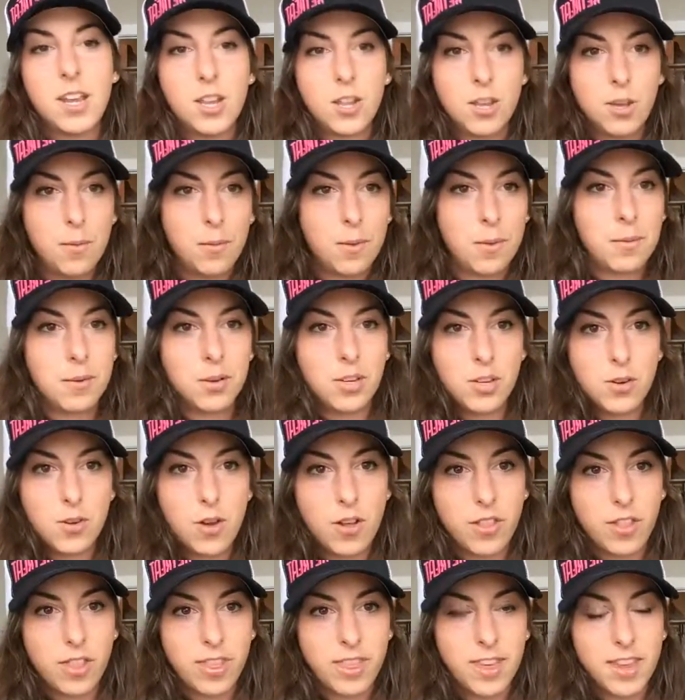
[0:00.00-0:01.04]
You'll be able to do all
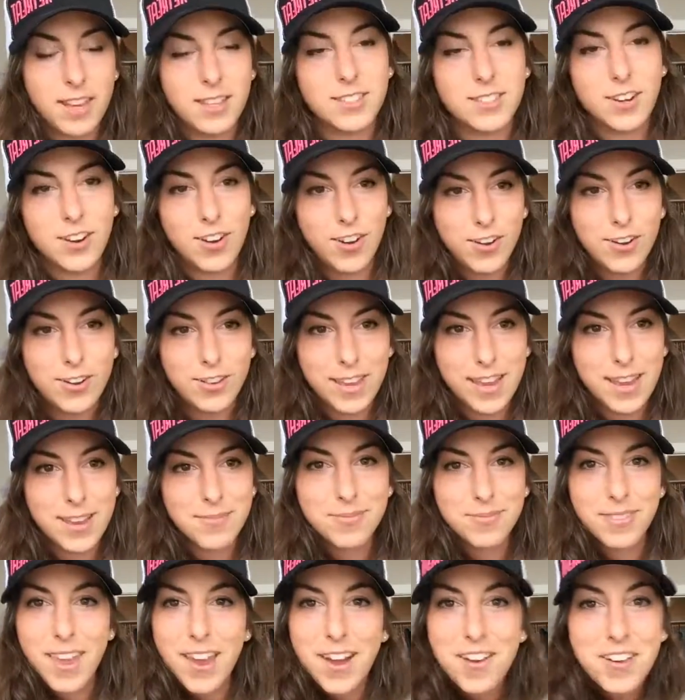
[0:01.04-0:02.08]
the things early.
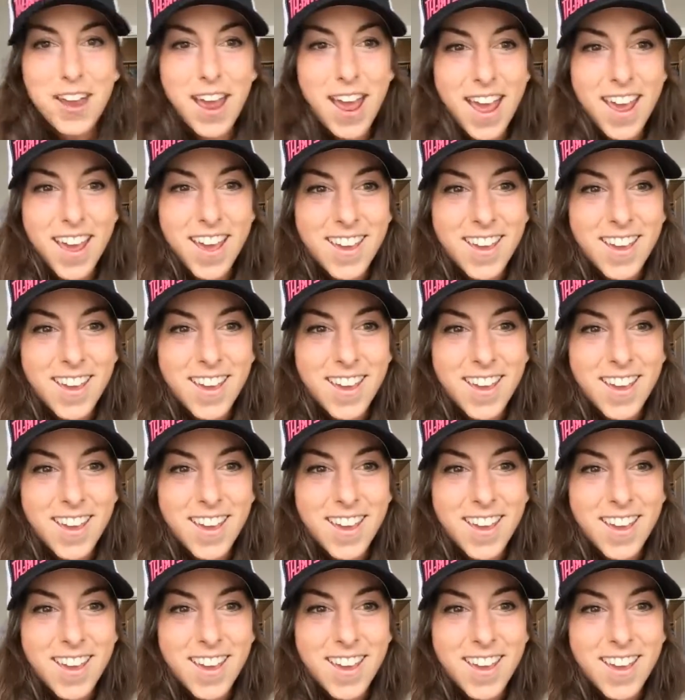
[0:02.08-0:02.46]
Okay,